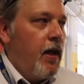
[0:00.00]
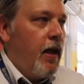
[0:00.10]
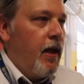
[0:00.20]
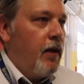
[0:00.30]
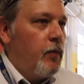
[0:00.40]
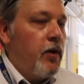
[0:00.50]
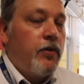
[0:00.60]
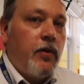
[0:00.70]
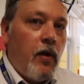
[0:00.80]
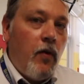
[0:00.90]
And we are
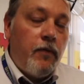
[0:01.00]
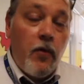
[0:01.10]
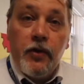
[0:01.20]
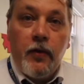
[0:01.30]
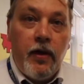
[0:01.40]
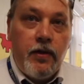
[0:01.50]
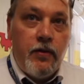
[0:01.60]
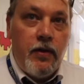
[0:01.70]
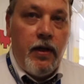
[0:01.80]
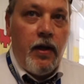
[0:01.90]
doing a whole fourth grade
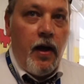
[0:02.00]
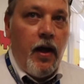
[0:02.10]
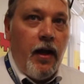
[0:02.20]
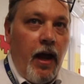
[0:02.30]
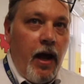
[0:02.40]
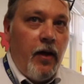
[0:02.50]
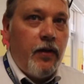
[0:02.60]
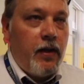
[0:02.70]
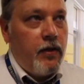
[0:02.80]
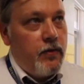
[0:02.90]
unit on how
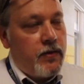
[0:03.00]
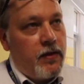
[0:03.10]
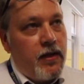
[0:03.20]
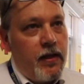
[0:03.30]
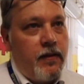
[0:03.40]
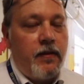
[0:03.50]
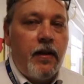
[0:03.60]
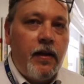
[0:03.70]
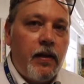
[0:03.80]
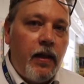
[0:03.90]
they can use the data that
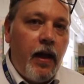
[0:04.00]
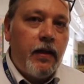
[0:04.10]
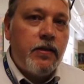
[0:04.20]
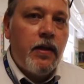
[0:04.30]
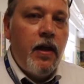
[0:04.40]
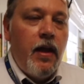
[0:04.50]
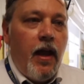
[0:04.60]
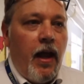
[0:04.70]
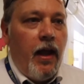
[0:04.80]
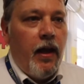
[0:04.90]
they collect
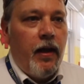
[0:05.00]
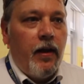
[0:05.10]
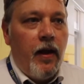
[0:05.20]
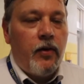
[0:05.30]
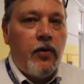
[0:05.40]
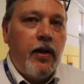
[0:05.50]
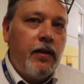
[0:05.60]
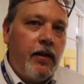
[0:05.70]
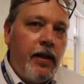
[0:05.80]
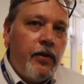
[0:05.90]
and uh, an
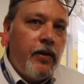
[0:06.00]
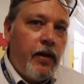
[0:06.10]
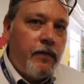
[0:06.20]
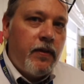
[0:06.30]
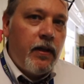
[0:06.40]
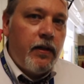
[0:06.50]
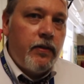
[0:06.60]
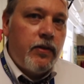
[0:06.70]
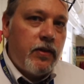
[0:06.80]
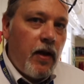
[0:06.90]
Internet of
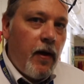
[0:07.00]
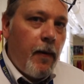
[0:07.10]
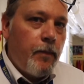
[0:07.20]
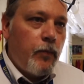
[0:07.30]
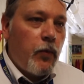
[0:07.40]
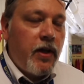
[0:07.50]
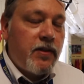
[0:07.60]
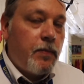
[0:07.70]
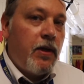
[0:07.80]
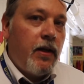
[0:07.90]
Things um,
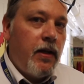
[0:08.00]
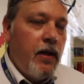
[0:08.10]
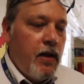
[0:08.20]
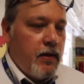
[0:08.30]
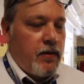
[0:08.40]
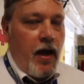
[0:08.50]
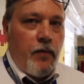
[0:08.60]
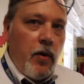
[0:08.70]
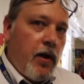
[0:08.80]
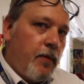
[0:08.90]
recipe to
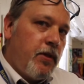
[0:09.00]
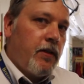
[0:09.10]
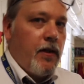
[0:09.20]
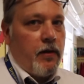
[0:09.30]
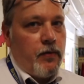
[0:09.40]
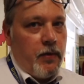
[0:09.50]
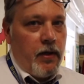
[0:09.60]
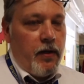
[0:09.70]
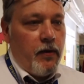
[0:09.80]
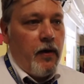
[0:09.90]
have one object talk to
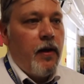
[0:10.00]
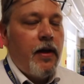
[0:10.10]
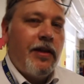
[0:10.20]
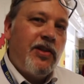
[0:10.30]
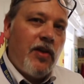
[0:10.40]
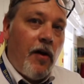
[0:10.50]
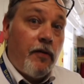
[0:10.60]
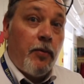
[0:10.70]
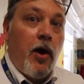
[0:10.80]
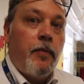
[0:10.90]
another and
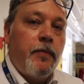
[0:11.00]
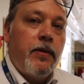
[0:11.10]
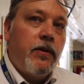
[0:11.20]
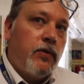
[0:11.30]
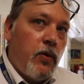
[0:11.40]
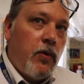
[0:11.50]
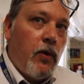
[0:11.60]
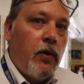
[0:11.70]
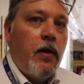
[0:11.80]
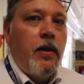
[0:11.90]
solve a problem in the school